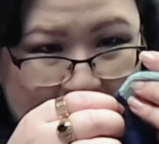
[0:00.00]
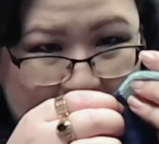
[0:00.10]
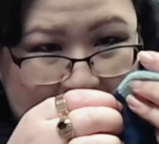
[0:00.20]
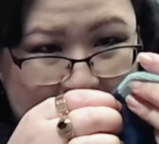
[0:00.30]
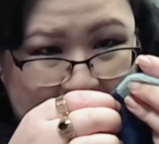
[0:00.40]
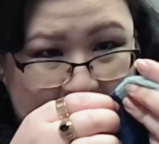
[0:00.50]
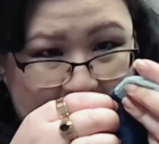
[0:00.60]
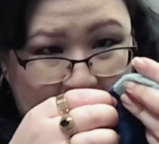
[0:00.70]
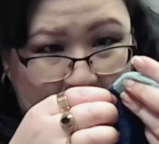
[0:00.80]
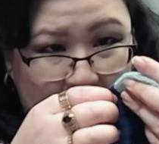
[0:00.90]

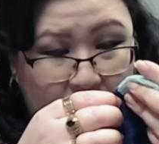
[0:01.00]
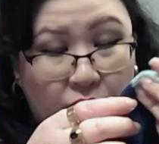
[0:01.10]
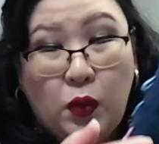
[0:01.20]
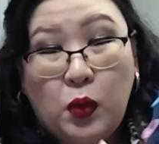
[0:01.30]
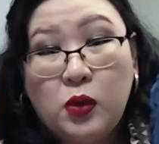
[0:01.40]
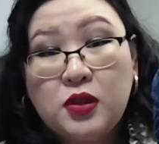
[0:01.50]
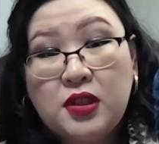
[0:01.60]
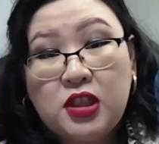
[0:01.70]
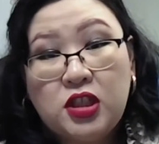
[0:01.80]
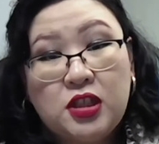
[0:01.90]
64
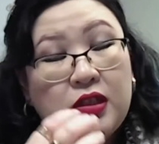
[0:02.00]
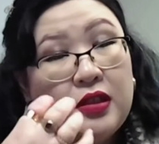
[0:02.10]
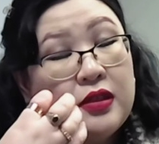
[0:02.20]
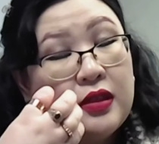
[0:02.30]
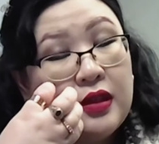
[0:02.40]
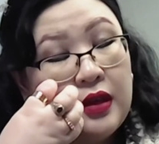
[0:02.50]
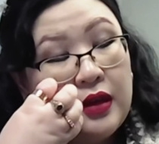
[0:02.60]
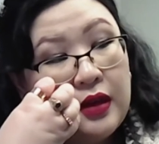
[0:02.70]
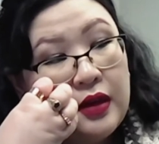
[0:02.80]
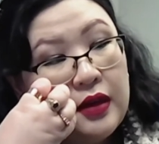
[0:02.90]
stitches
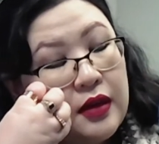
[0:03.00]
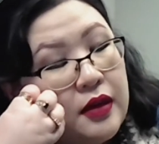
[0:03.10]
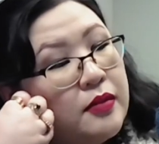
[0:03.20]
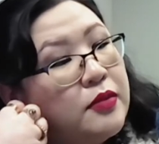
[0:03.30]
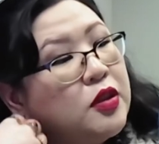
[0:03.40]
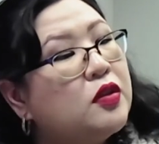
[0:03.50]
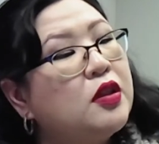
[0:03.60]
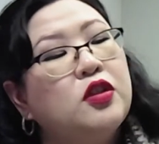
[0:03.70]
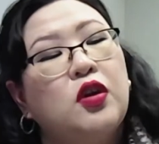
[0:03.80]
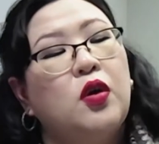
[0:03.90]
to
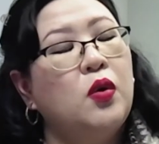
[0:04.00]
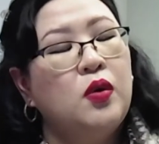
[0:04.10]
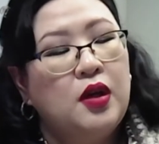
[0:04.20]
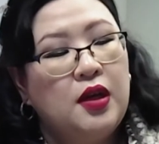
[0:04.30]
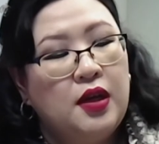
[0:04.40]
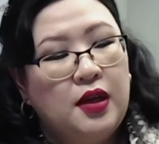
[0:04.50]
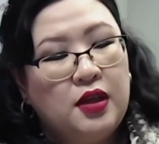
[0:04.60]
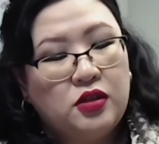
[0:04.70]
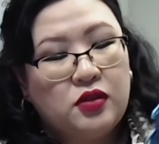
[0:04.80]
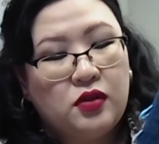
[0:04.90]
the toe.
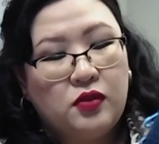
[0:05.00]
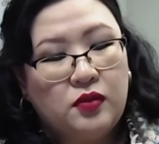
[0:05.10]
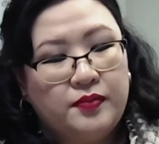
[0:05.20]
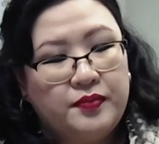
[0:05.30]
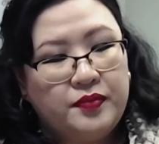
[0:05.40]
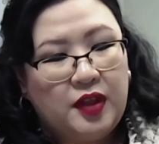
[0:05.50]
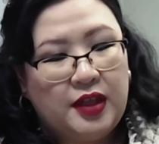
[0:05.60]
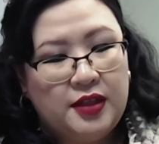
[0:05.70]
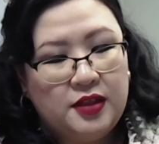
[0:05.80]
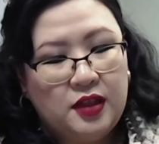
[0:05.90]
So
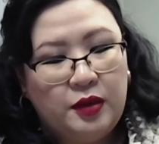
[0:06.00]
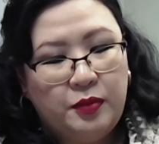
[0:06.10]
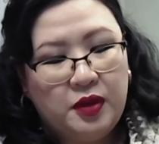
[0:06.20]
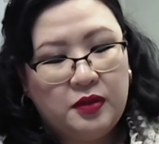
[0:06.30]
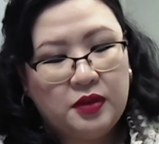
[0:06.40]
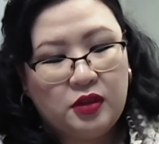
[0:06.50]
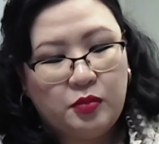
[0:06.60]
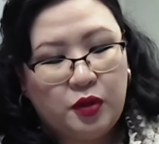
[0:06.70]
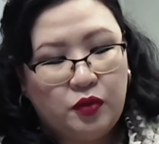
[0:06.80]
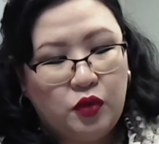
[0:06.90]
it is going to be a little
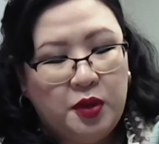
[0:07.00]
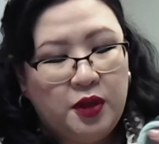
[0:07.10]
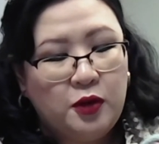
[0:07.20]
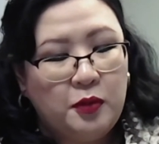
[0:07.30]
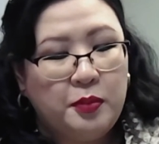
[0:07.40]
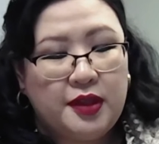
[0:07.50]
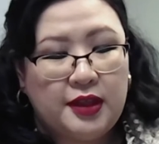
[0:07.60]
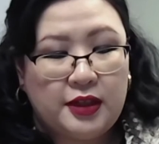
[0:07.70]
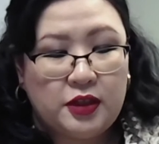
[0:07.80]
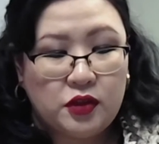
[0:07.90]
bit roomier, but
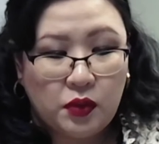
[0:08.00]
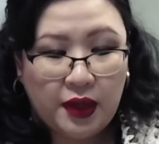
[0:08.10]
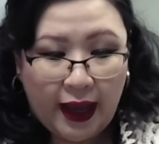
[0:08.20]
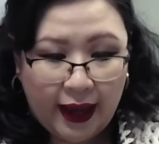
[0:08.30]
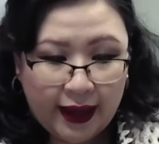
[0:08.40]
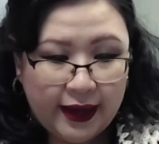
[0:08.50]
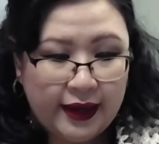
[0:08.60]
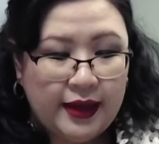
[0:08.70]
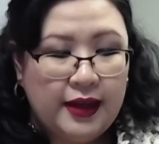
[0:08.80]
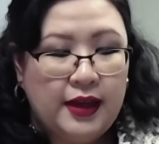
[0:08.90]
that is
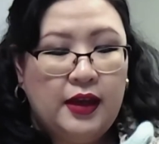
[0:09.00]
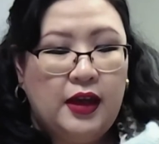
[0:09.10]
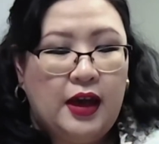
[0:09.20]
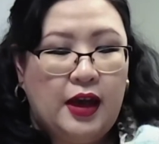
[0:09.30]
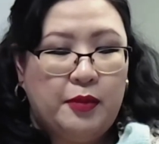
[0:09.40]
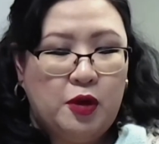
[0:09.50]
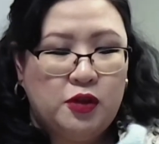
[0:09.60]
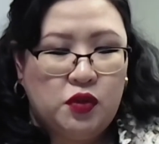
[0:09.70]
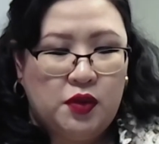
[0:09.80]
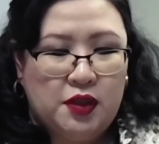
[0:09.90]
okay. I'm
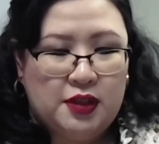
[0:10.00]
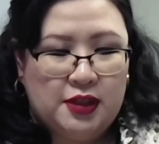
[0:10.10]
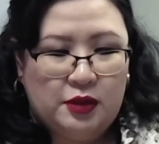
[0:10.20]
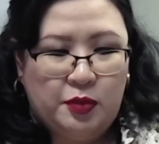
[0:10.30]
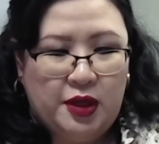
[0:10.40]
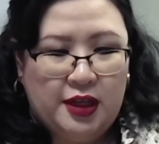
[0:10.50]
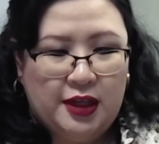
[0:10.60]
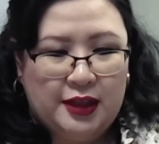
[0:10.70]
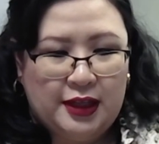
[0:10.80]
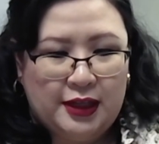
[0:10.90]
also
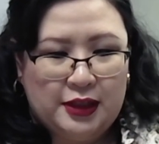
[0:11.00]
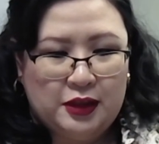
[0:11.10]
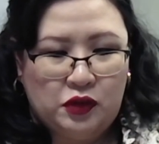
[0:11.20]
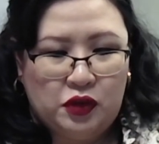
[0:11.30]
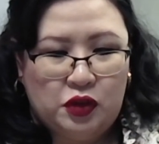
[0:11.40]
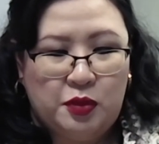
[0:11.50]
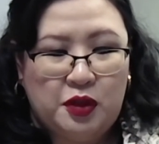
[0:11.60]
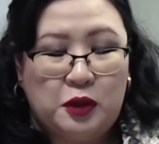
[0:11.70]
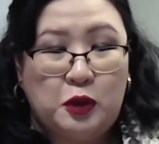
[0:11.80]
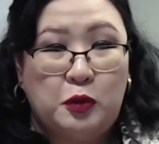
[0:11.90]
anticipating that it's going to be
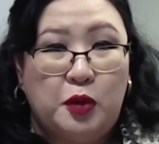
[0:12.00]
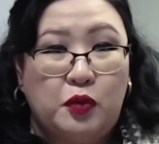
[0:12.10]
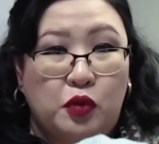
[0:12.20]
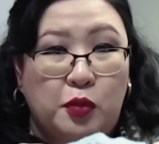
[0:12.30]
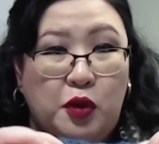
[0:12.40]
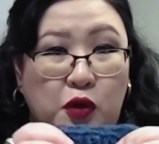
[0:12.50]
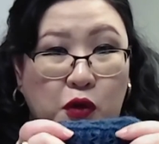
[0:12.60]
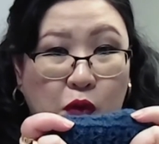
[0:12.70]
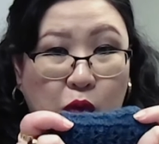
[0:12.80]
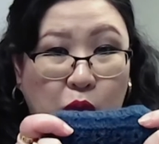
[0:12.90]
a little bit
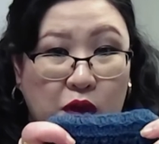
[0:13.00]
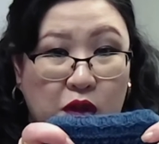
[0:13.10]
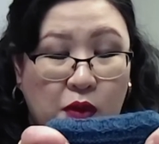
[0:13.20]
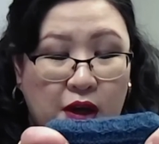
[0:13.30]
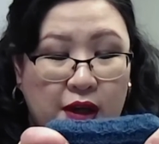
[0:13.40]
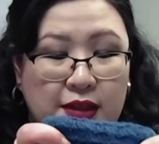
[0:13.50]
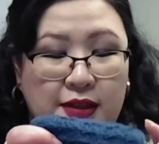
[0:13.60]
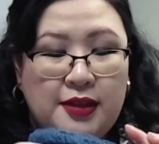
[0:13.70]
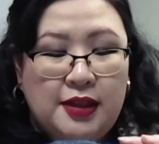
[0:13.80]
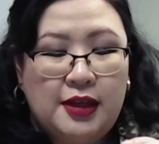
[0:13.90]
roomier width-wise